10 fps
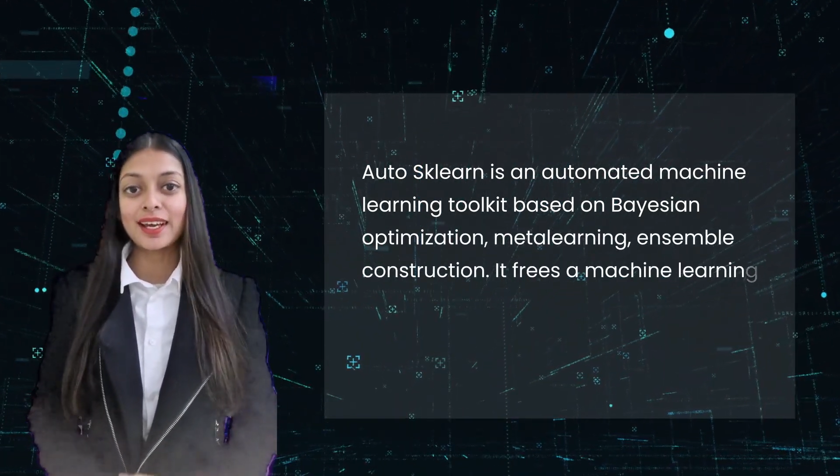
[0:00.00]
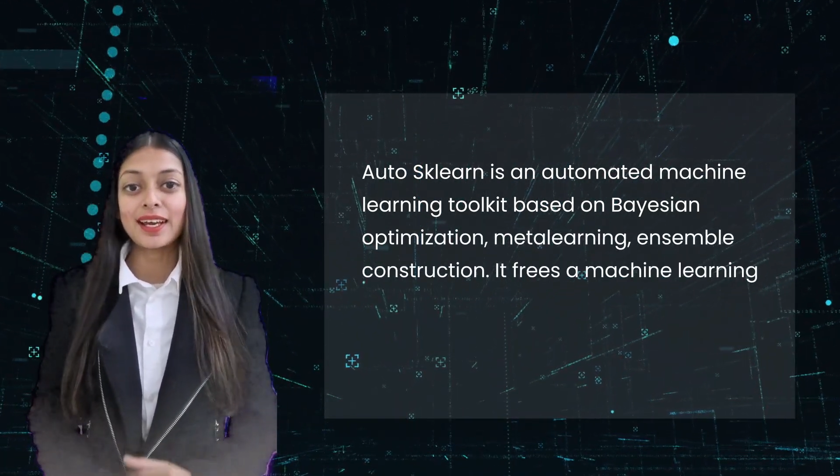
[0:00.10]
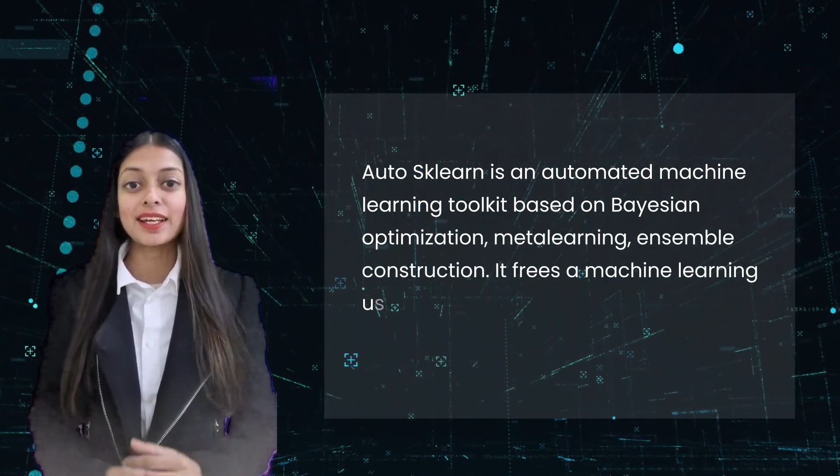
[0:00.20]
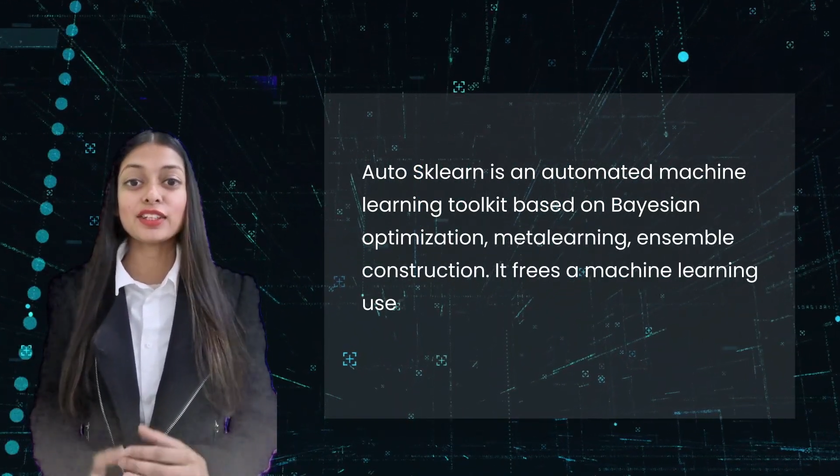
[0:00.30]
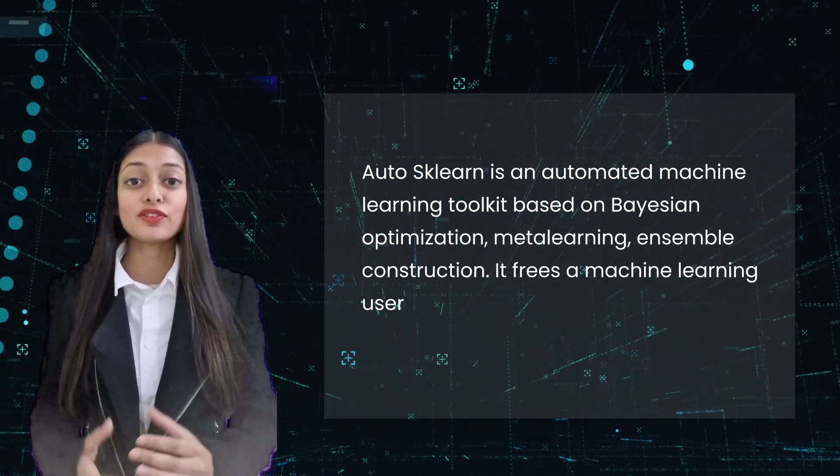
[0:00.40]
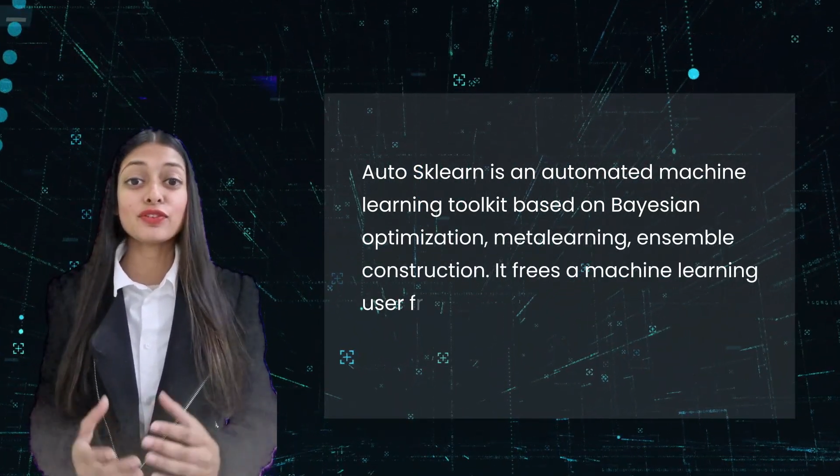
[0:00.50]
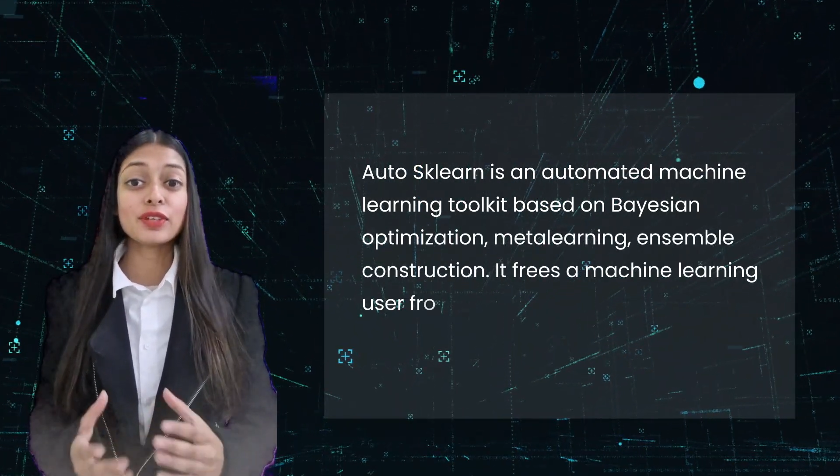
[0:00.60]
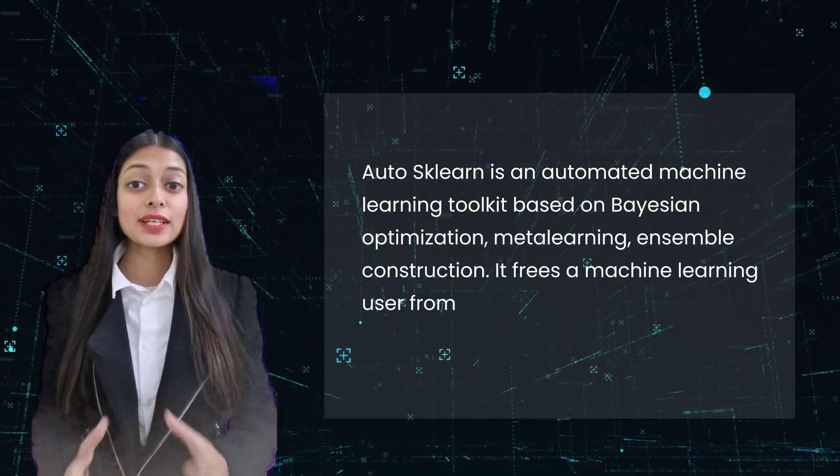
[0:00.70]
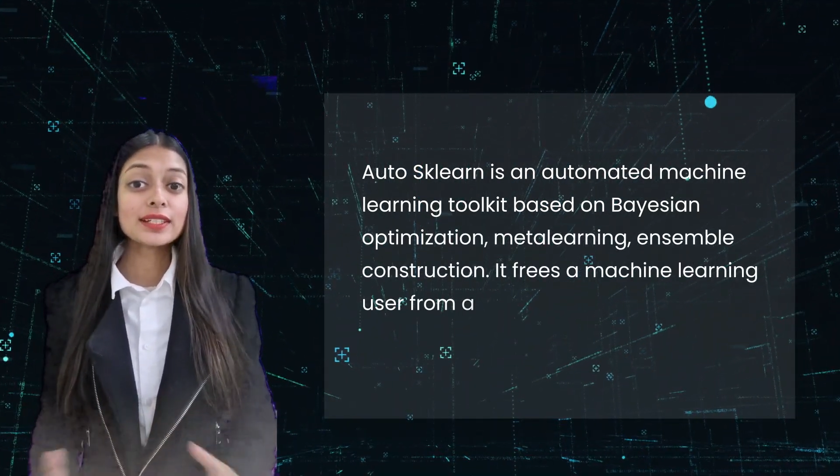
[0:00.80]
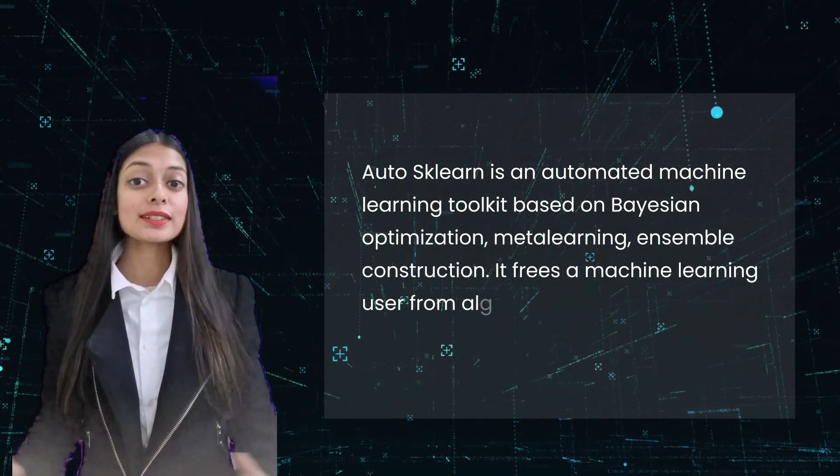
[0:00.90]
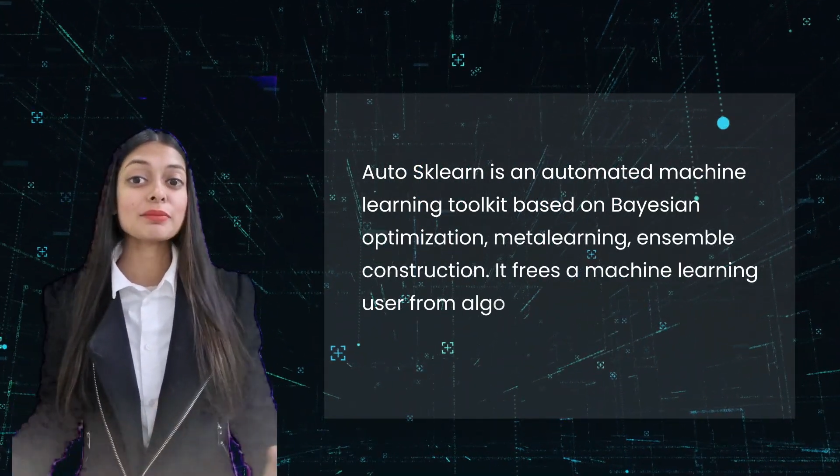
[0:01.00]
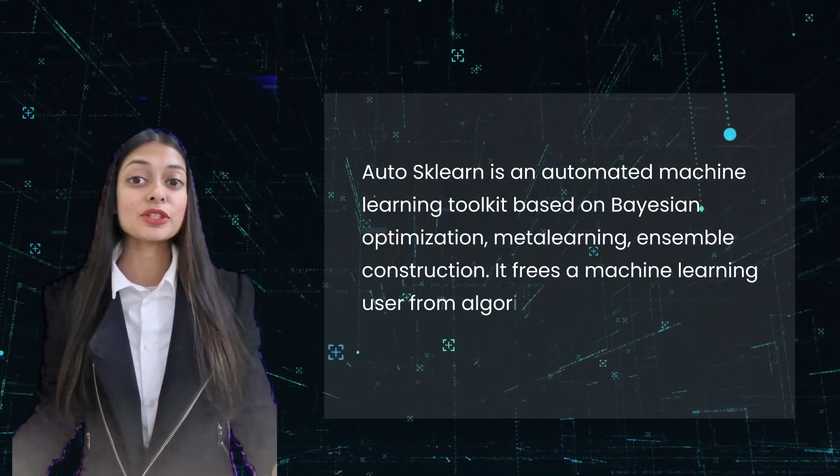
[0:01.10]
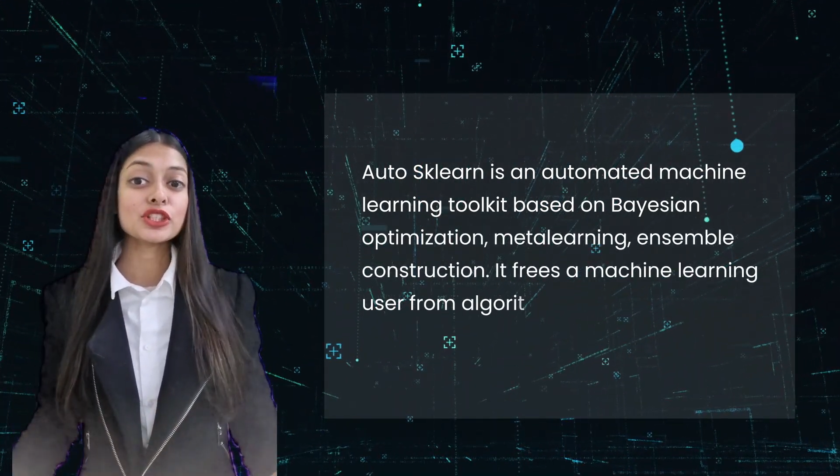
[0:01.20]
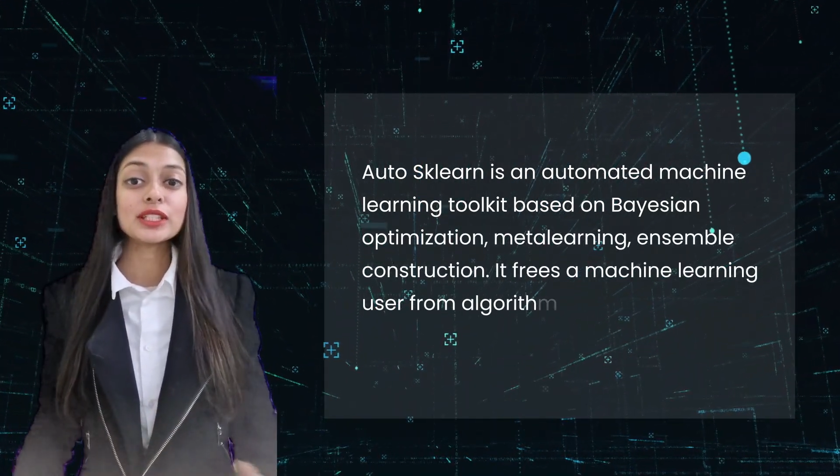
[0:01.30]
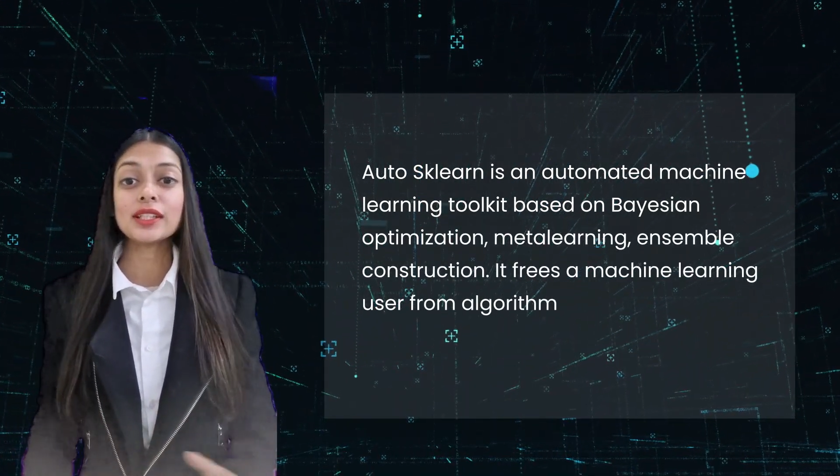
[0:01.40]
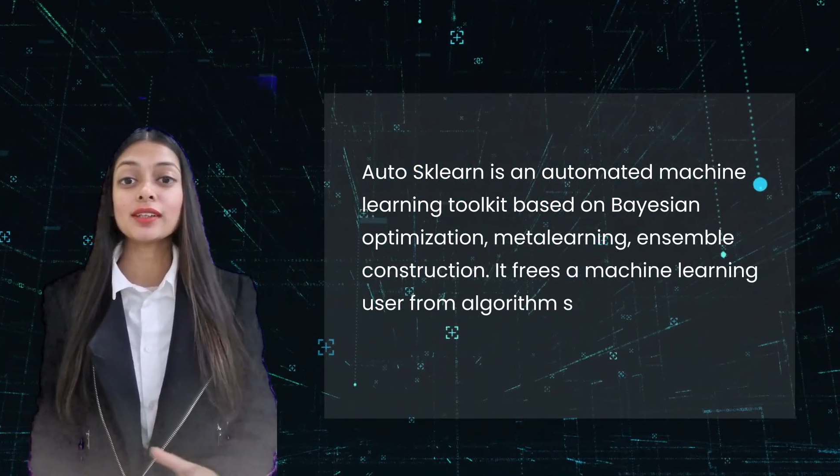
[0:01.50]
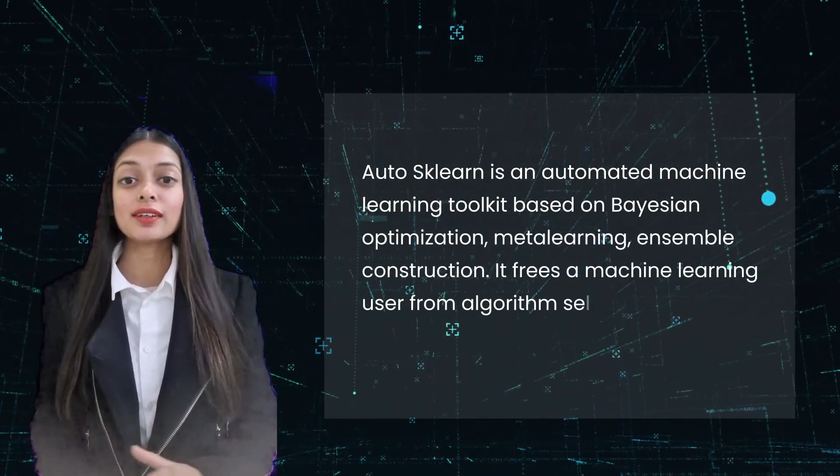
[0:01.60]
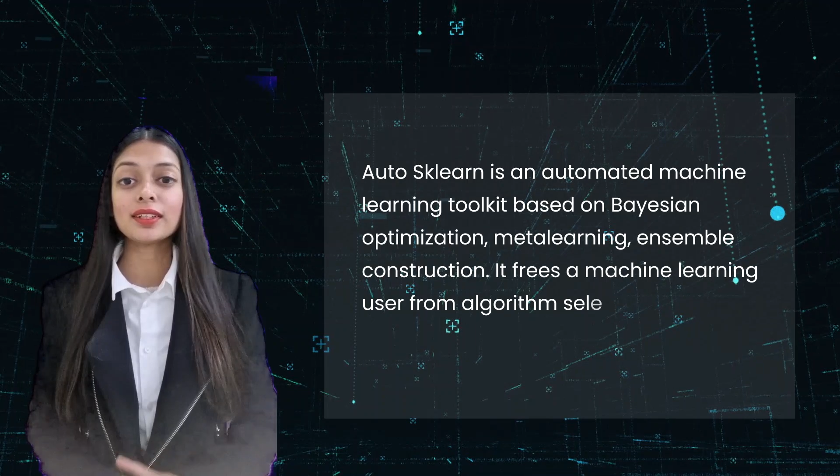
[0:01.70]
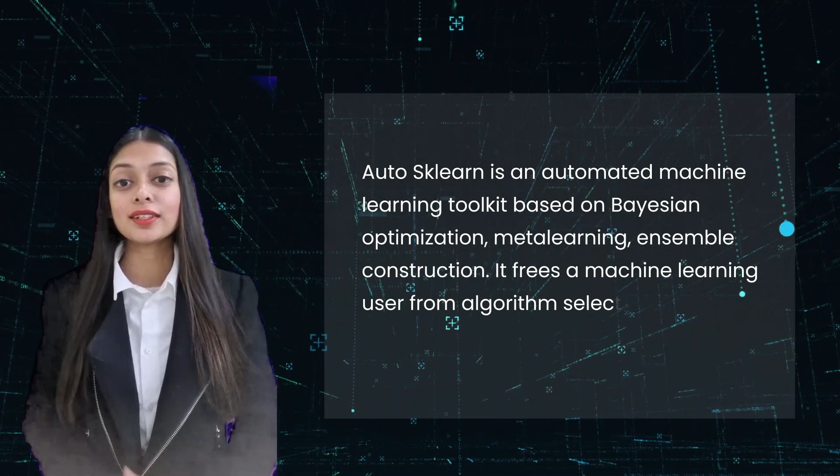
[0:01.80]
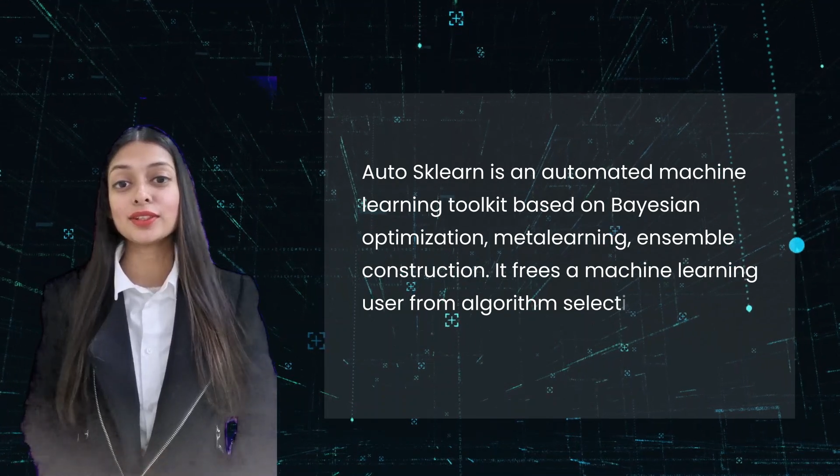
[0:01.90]
It frees the machine
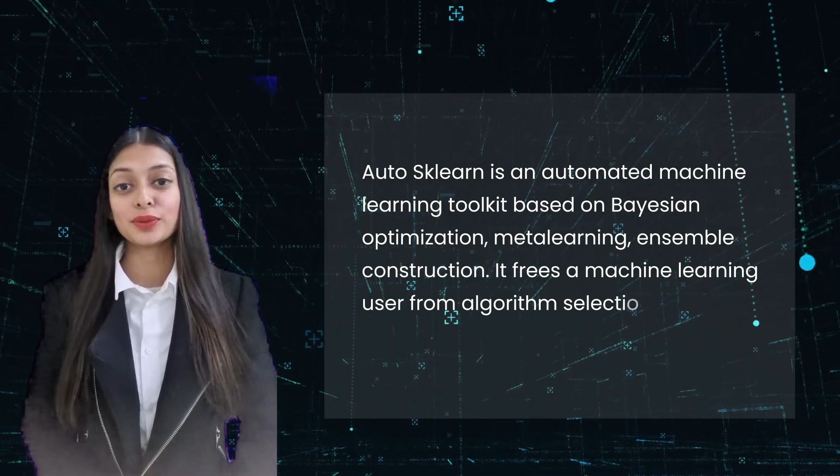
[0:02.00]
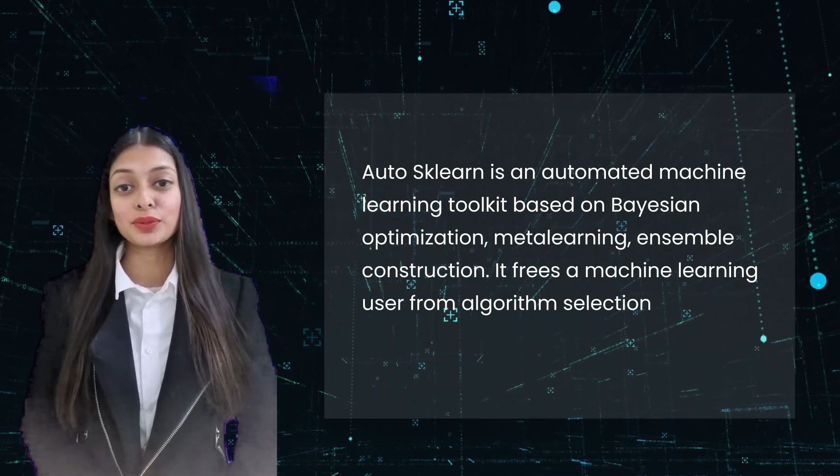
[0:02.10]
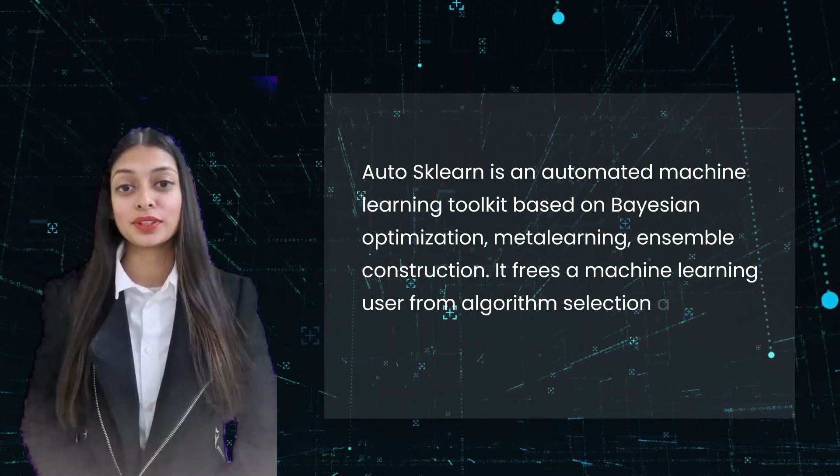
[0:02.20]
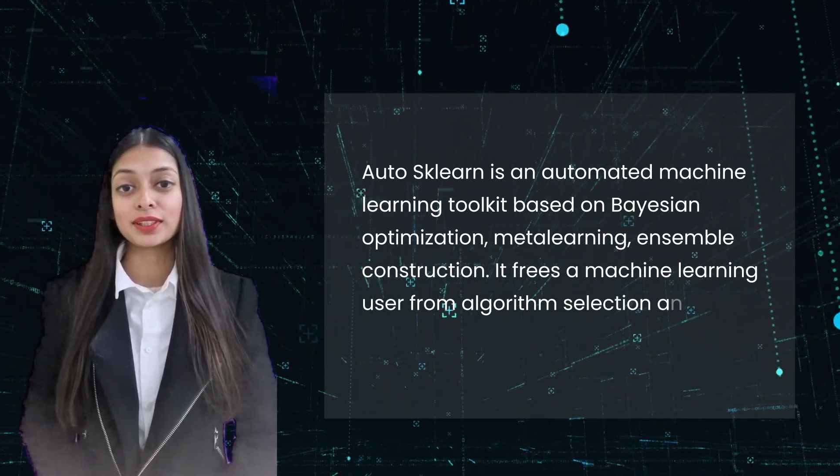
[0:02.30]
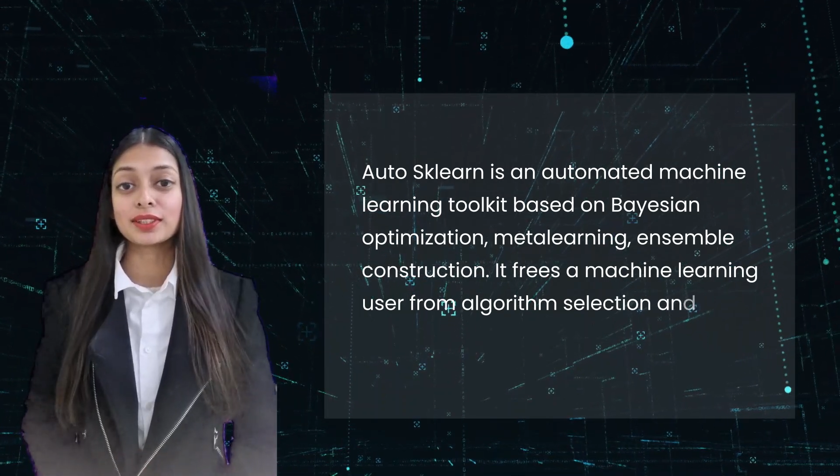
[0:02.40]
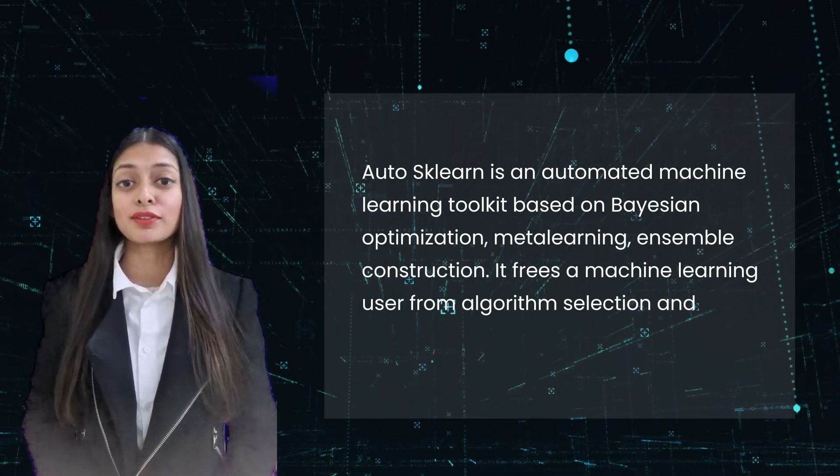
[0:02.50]
learning users